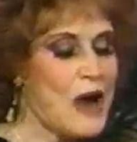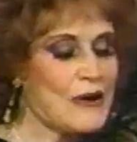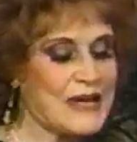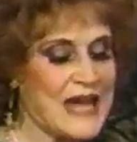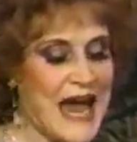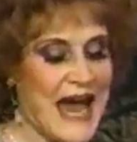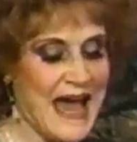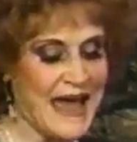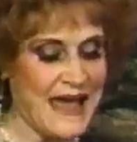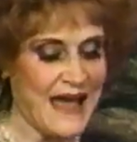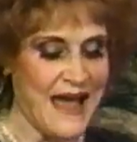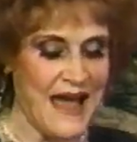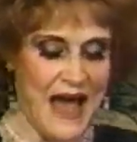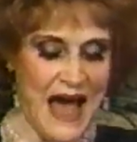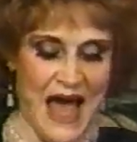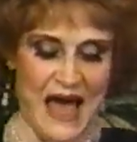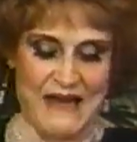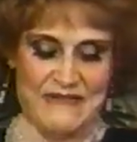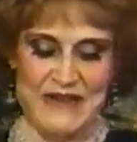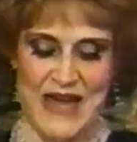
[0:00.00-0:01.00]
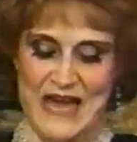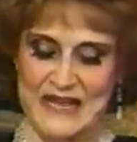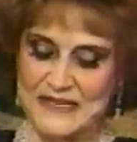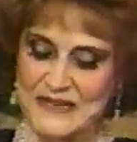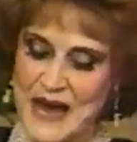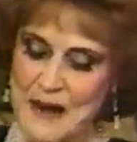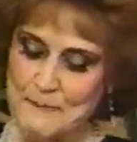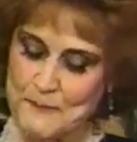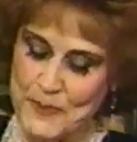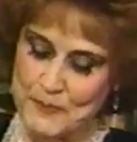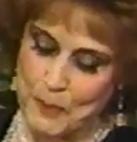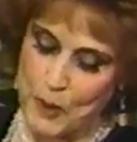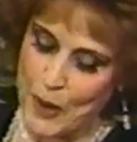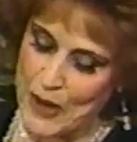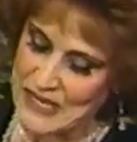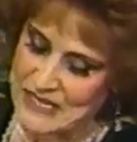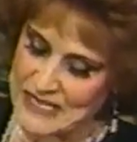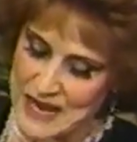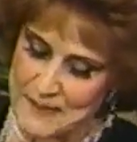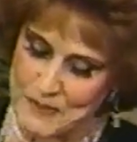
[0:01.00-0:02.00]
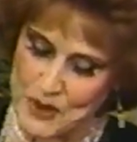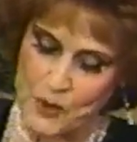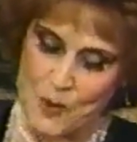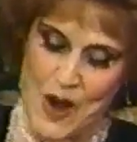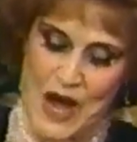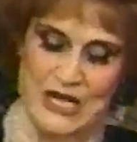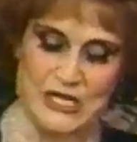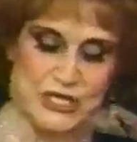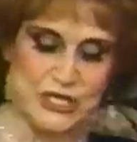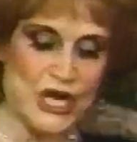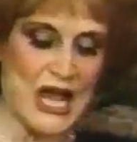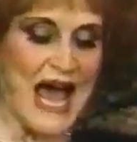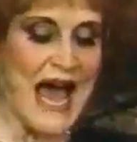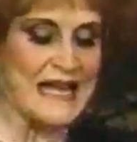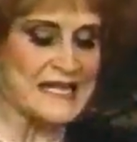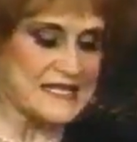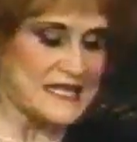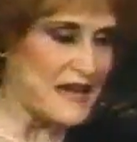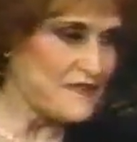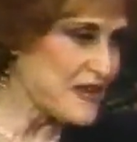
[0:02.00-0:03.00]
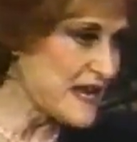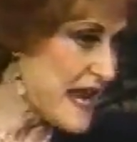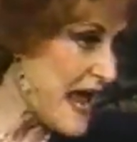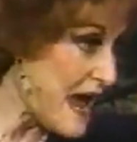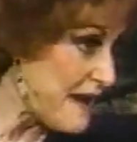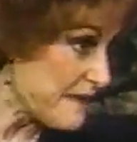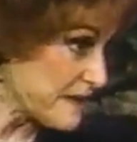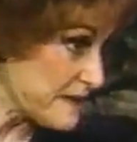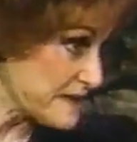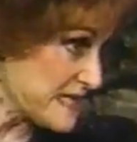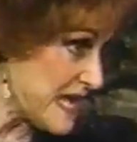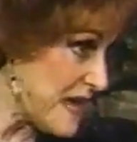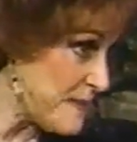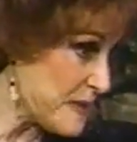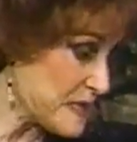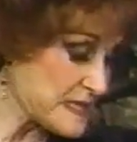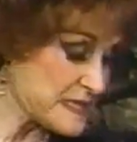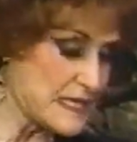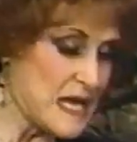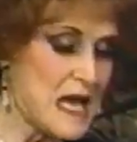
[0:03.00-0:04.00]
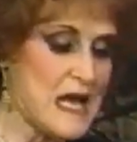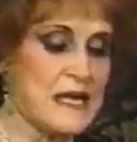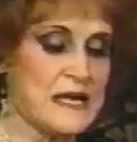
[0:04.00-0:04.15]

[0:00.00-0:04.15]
Okay, I had point number one, she had seven demons.